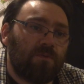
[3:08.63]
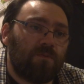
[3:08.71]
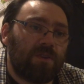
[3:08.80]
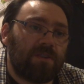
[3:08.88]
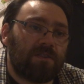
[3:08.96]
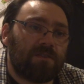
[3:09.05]

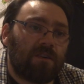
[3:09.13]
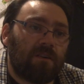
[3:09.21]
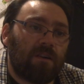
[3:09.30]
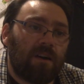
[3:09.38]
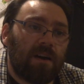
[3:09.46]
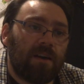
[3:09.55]
we
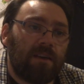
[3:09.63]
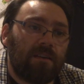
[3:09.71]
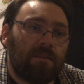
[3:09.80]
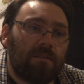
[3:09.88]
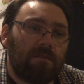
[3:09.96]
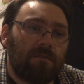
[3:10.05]
start
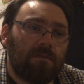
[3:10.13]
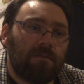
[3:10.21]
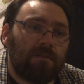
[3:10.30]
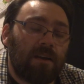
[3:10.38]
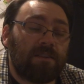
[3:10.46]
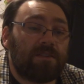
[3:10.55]
a
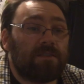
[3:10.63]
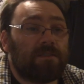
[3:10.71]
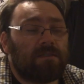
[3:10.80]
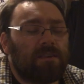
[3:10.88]
actually